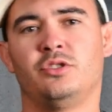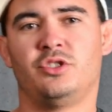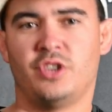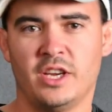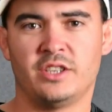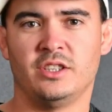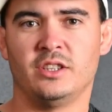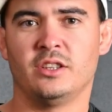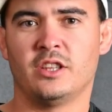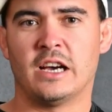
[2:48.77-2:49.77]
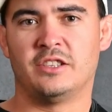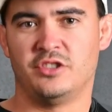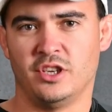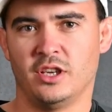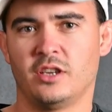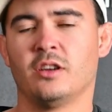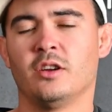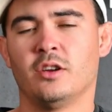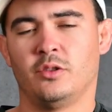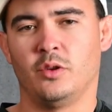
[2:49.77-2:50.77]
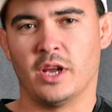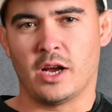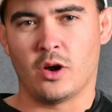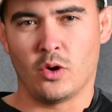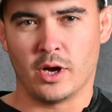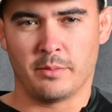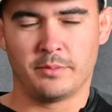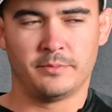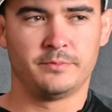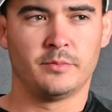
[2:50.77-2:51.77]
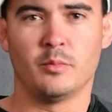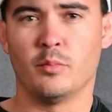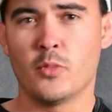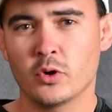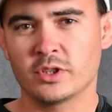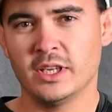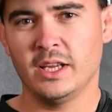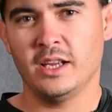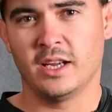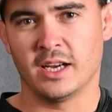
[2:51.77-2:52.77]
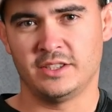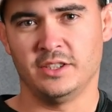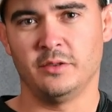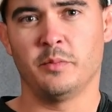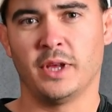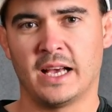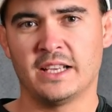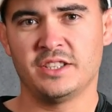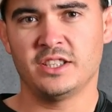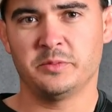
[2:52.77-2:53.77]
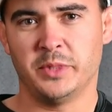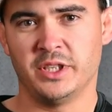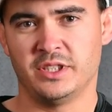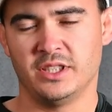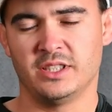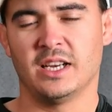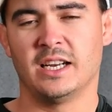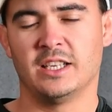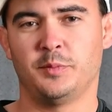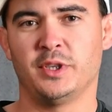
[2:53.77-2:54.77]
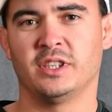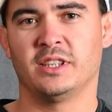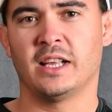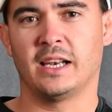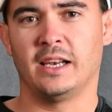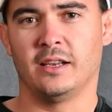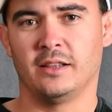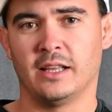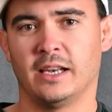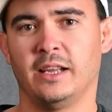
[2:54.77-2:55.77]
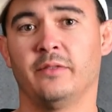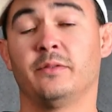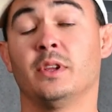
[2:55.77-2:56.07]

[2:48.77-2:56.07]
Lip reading: chasing that jig to get a hookup. Mostly catching pelagic species and species that live